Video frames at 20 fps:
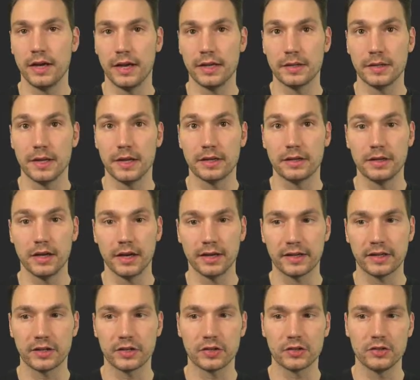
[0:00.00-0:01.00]
And then I
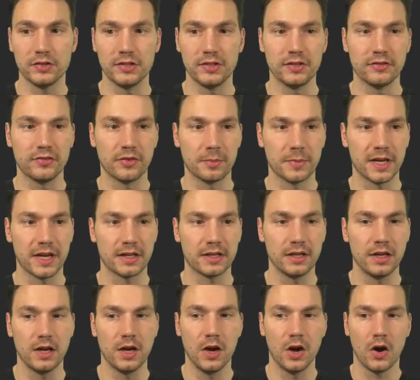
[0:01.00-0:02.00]
can continue from that.
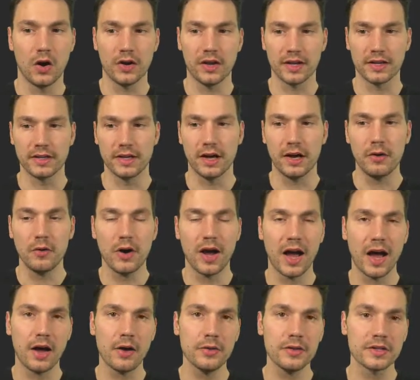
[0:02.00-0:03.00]
Okay, now
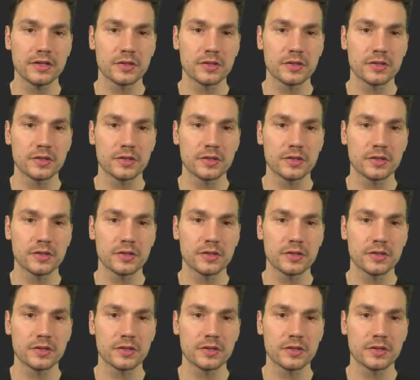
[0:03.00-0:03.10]
how